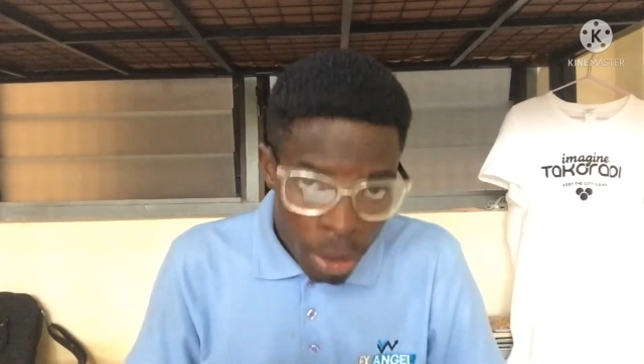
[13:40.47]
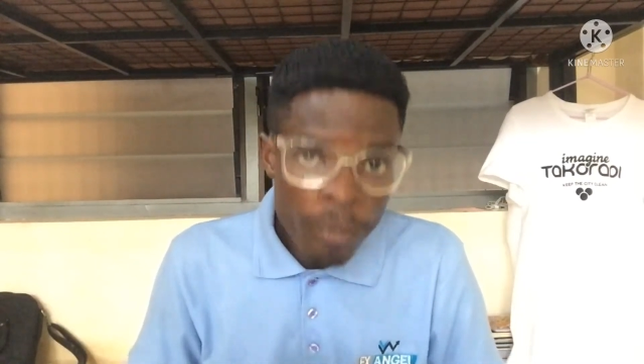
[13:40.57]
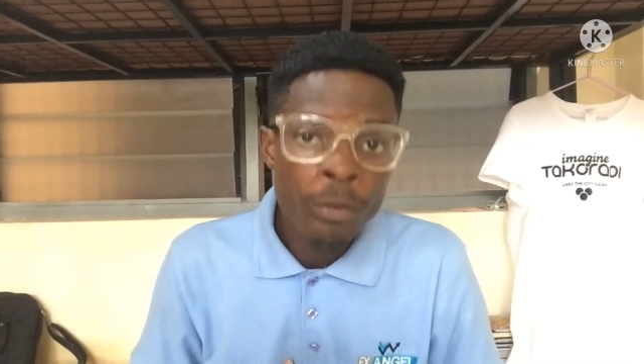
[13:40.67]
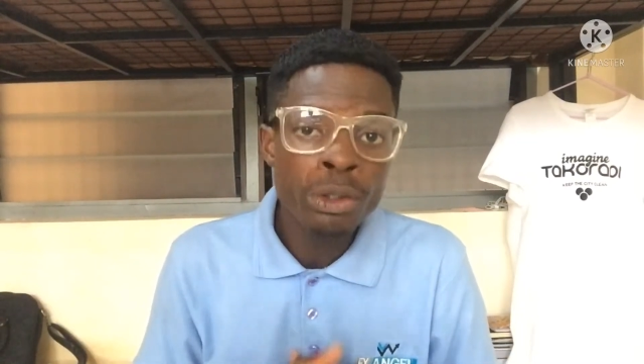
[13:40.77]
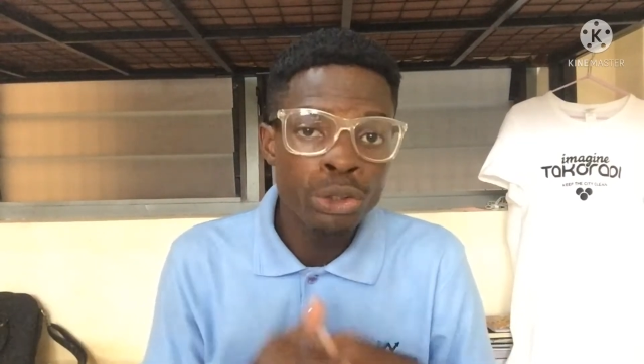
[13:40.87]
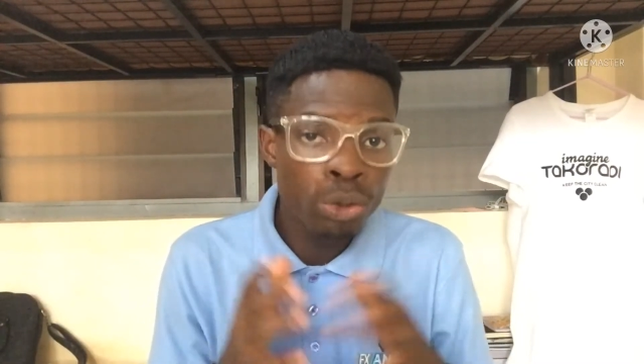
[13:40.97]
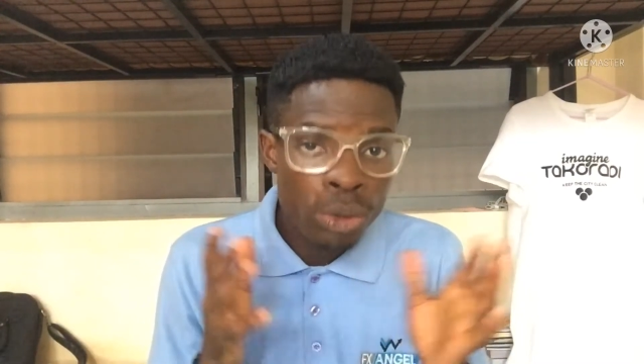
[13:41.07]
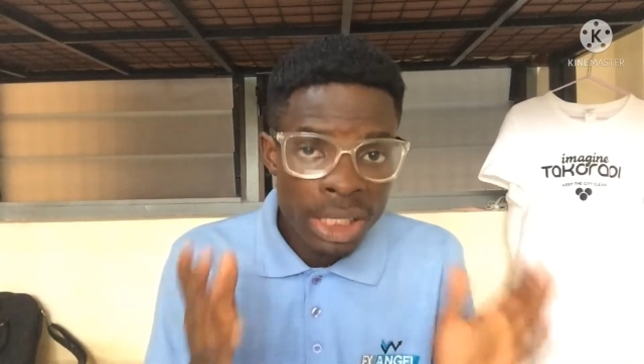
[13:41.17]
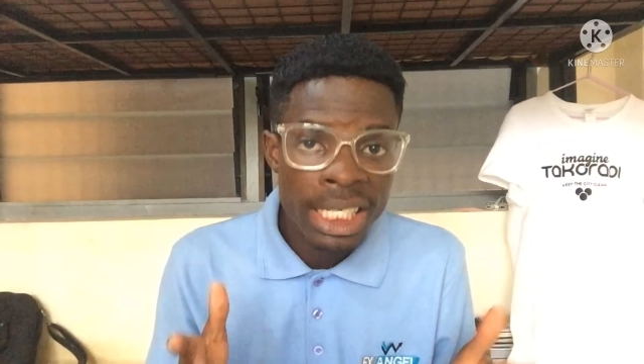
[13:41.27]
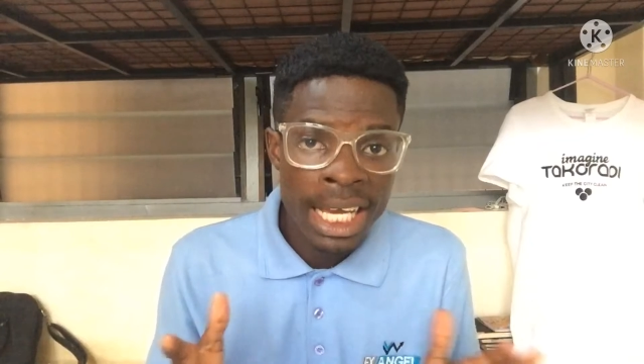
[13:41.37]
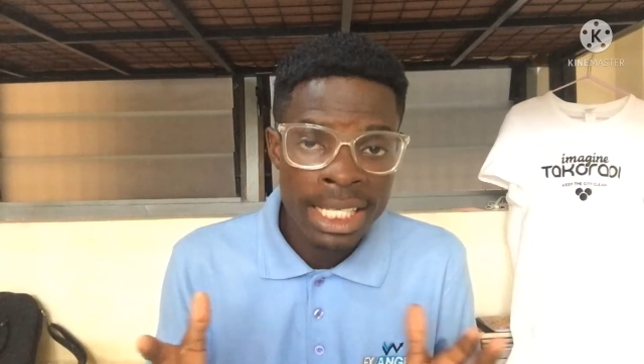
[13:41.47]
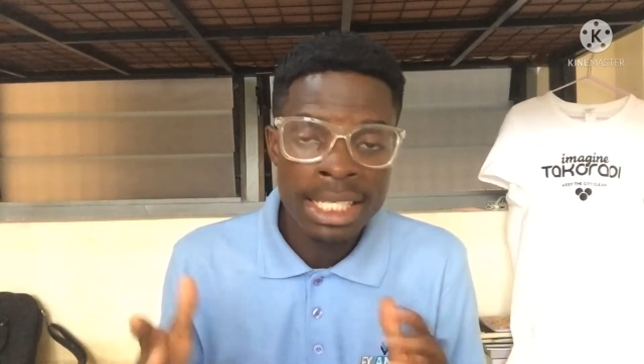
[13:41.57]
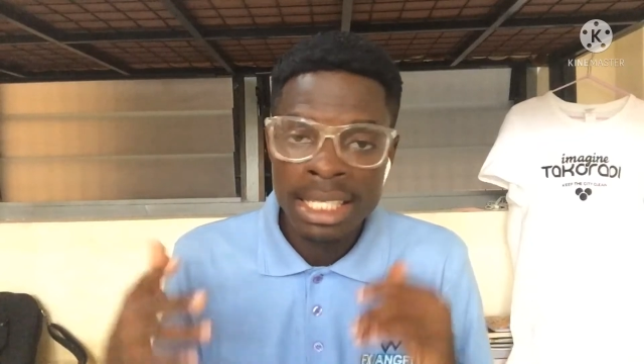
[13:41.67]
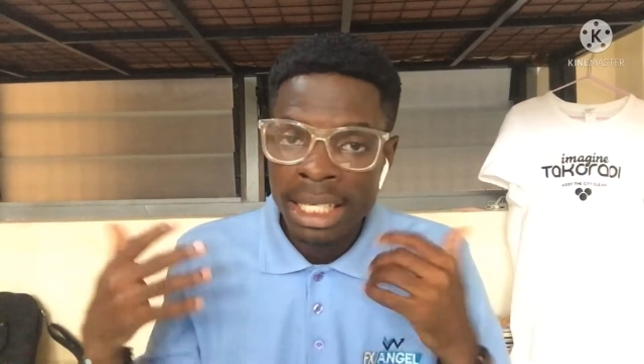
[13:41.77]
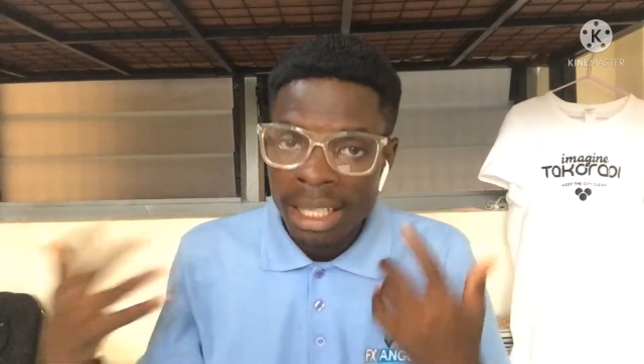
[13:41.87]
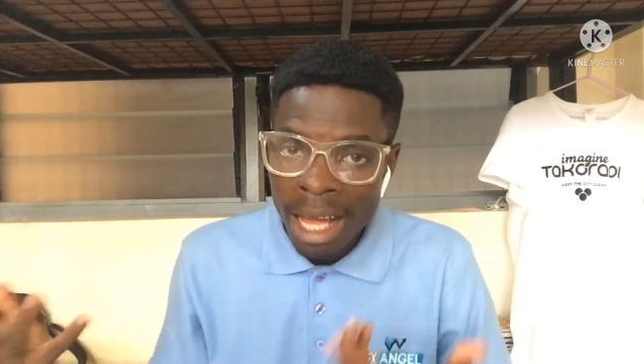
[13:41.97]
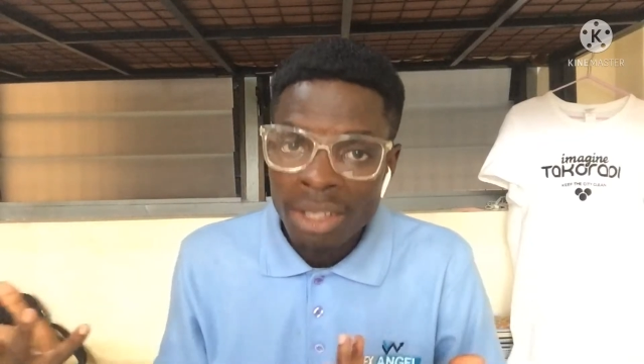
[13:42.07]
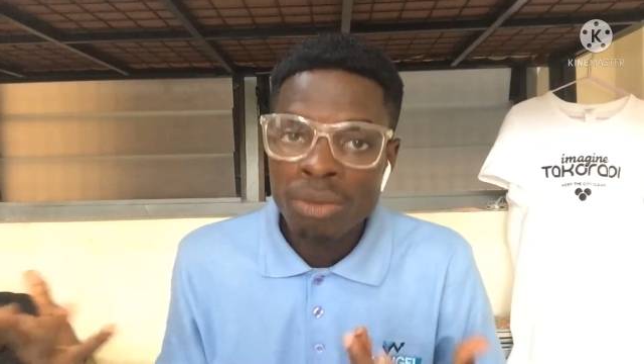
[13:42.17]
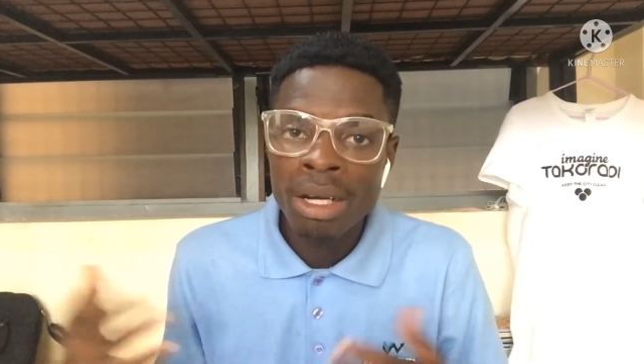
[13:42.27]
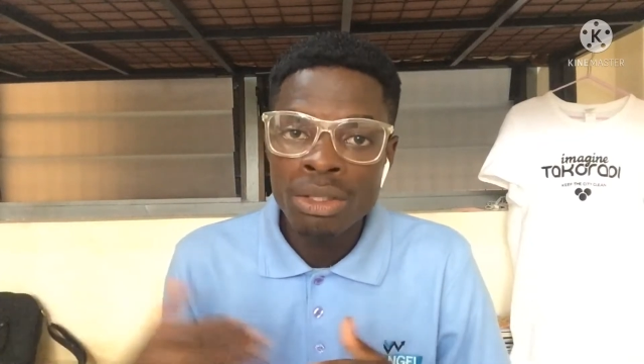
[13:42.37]
If you choose yes,
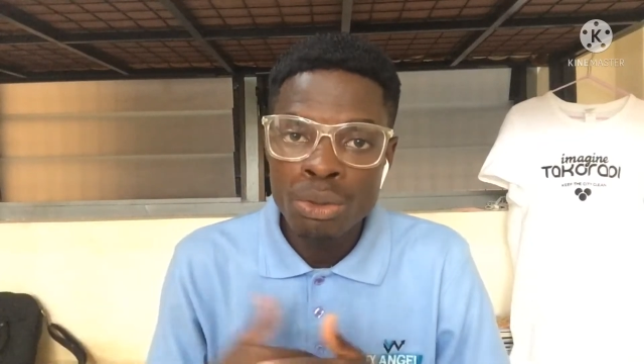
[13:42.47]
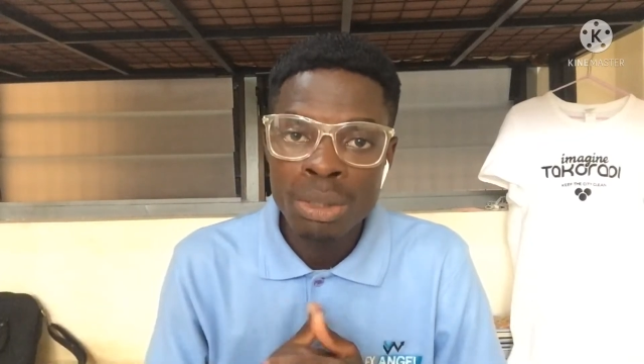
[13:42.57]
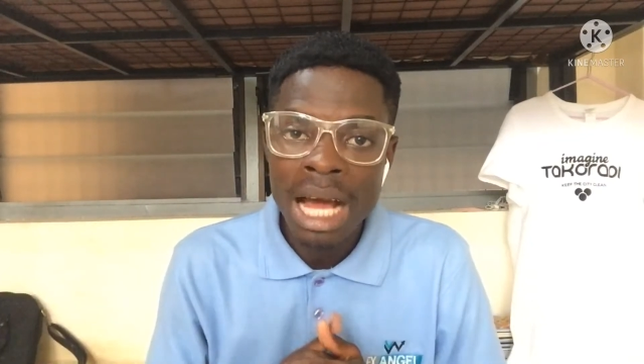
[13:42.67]
that one too.